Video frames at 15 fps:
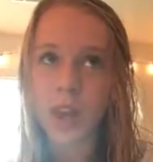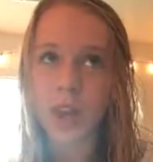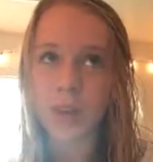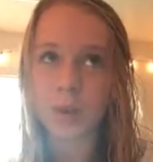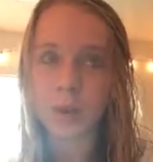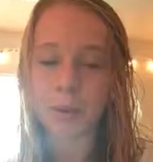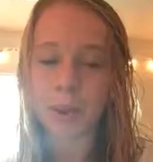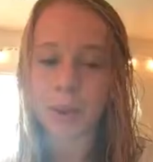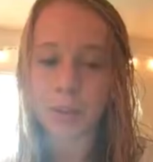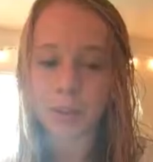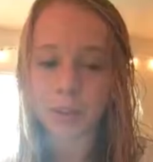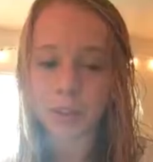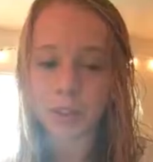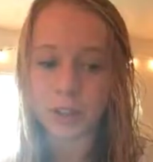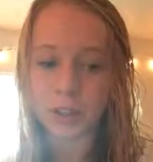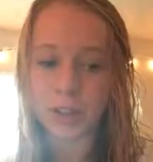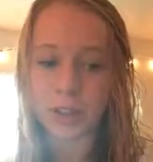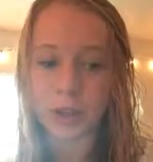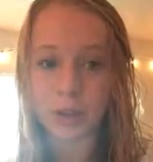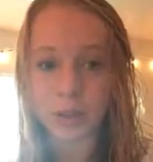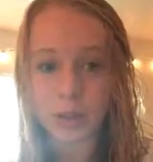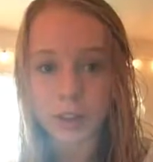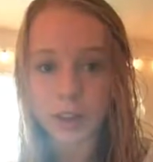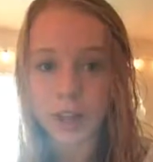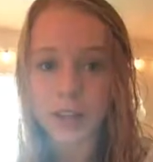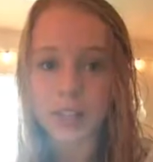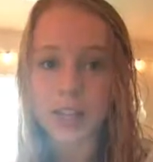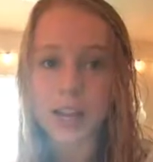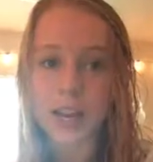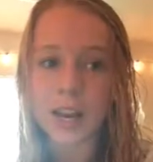and we were able to like go through the
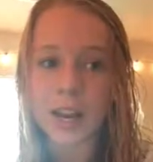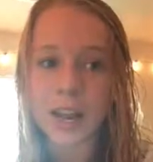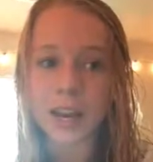lesson,